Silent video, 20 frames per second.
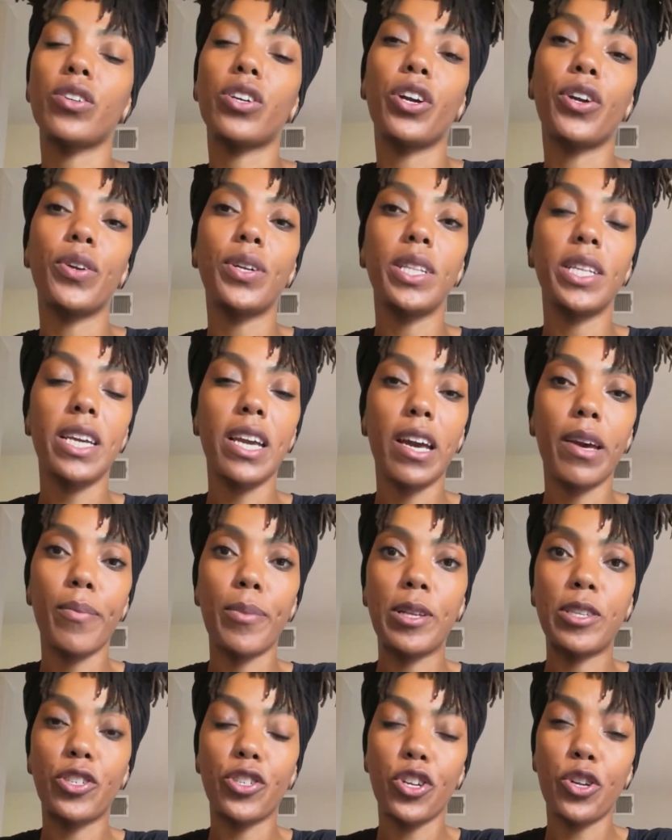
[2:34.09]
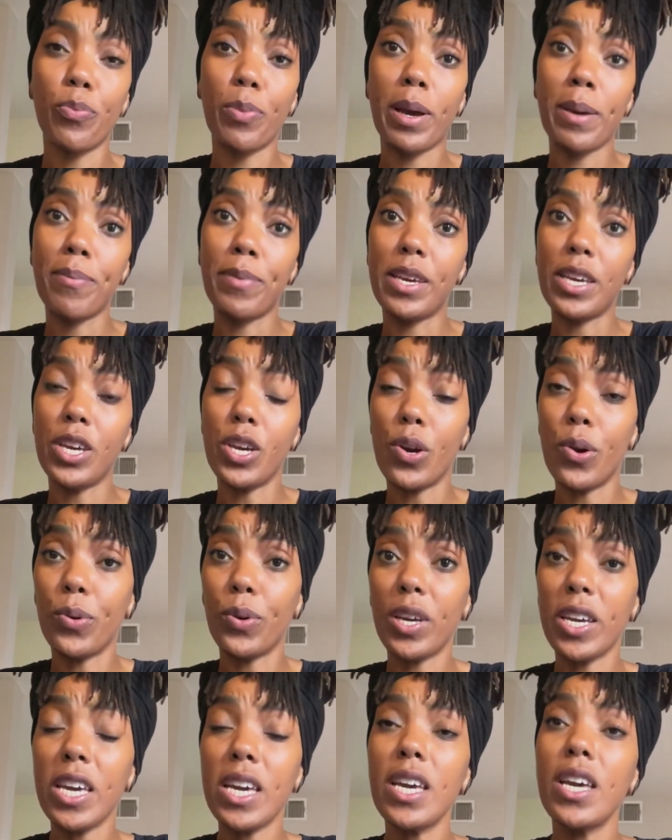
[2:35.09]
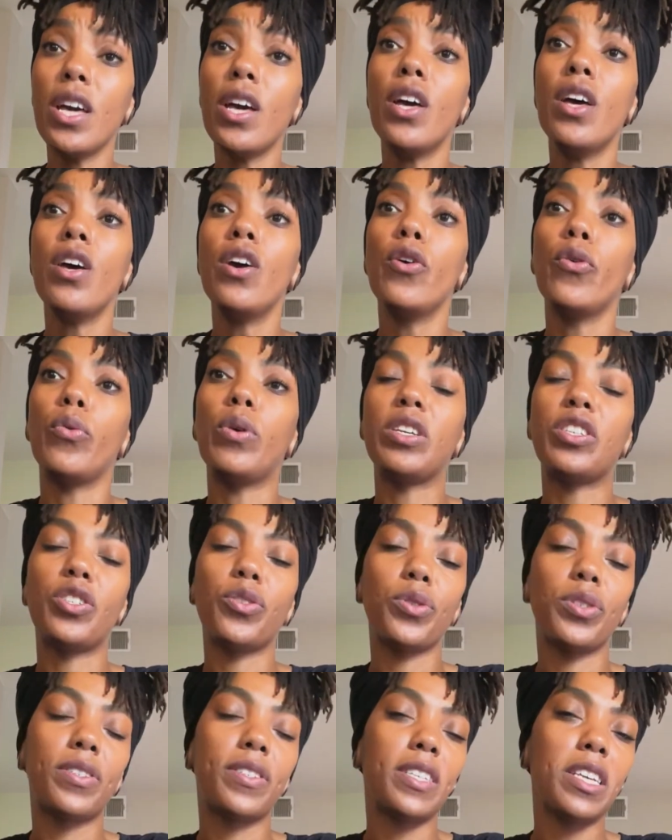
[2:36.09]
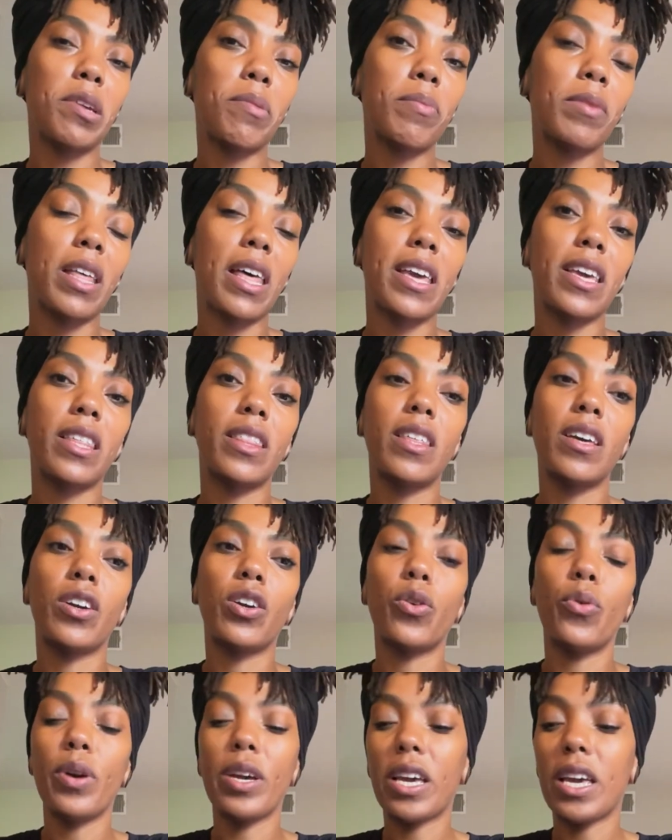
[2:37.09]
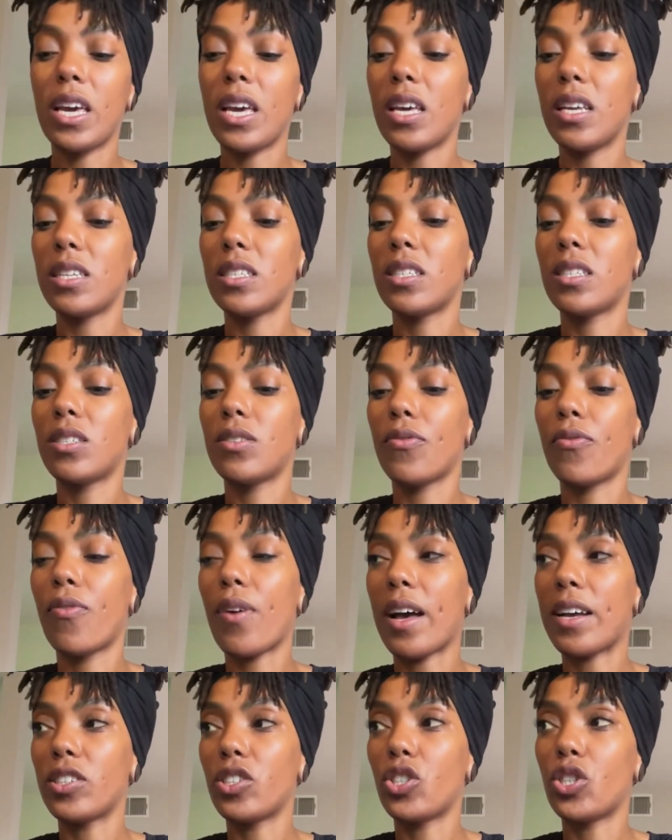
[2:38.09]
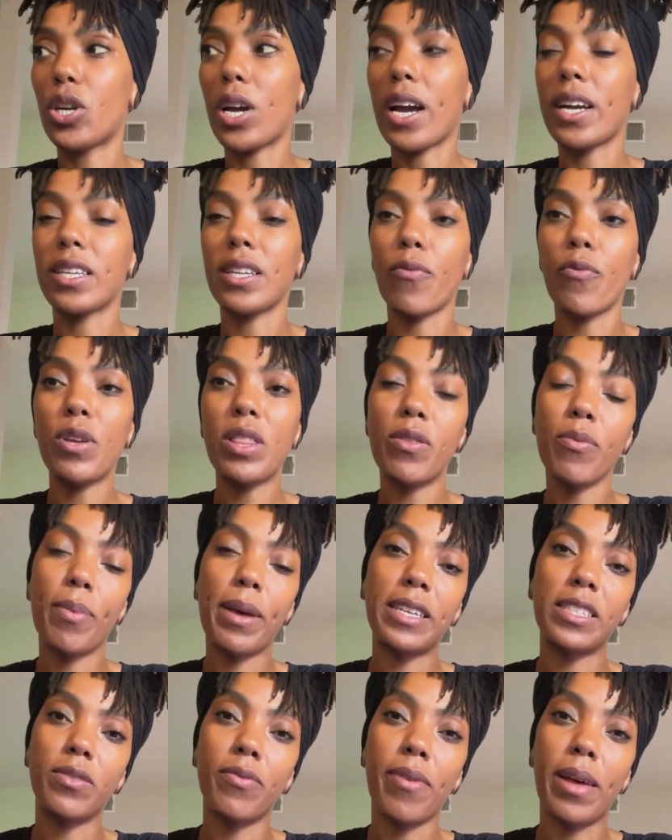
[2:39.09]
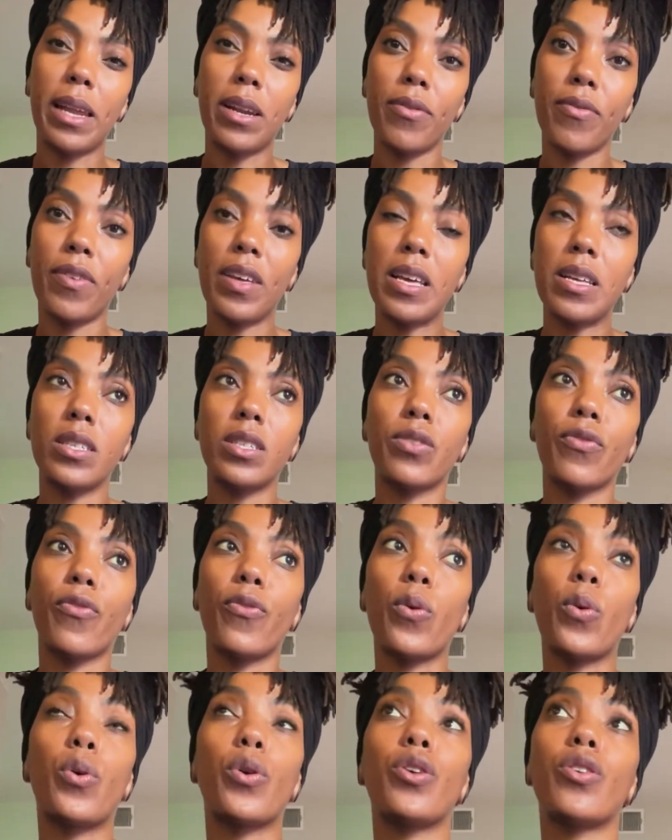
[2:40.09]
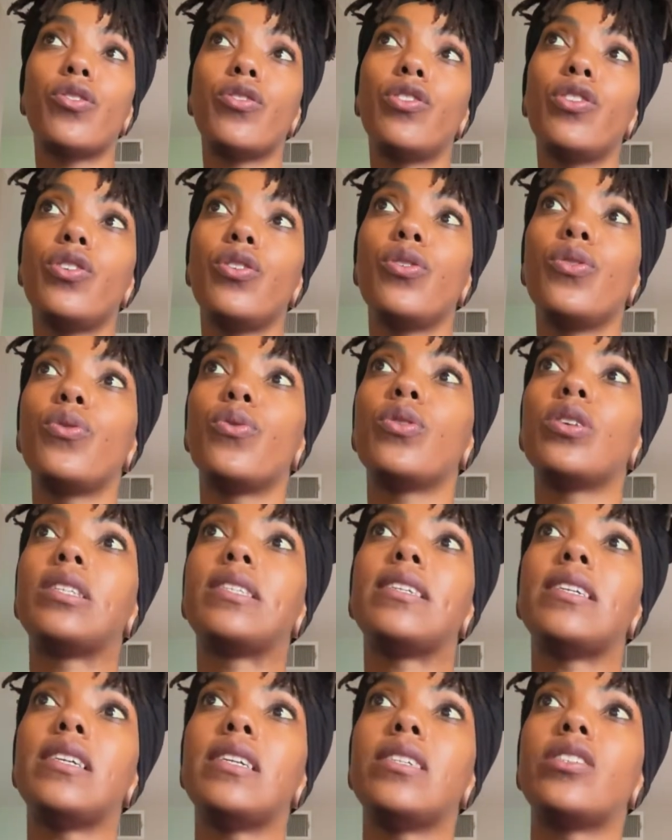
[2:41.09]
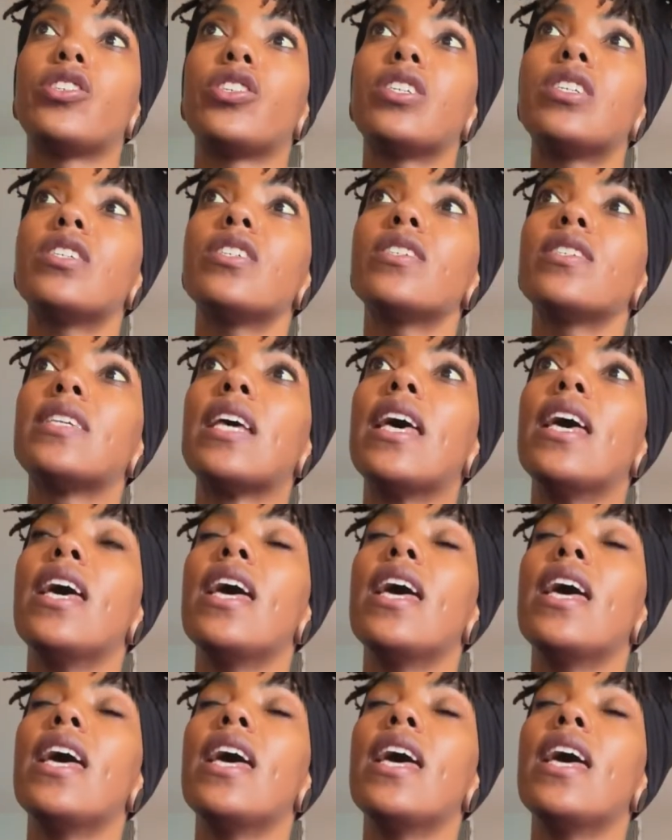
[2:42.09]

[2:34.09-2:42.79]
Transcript: Currently I'm insured by BYogi, which seemed like the quickest fast track with the best benefits for new teachers.